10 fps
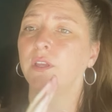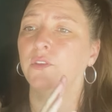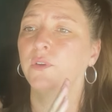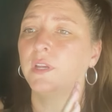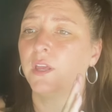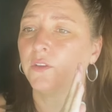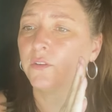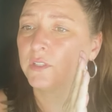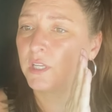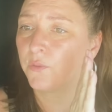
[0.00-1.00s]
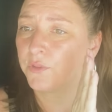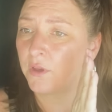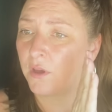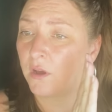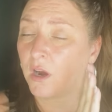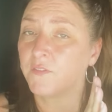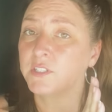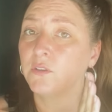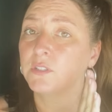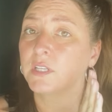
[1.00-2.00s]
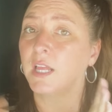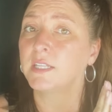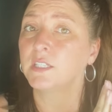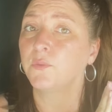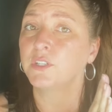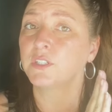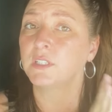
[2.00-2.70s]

you can either stick with Harvest Host Classic, which is